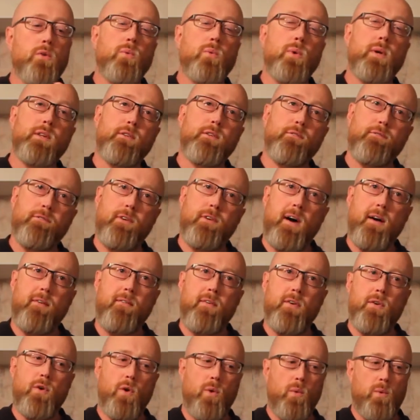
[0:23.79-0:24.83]

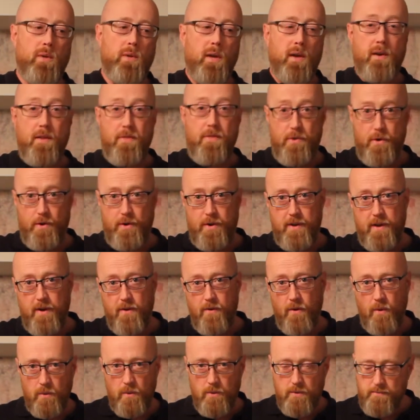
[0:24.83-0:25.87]
25-year-old and the
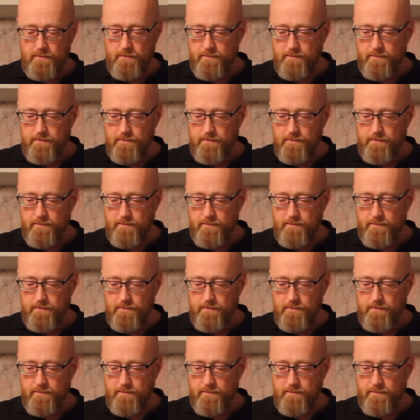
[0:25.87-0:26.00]
30-year-old.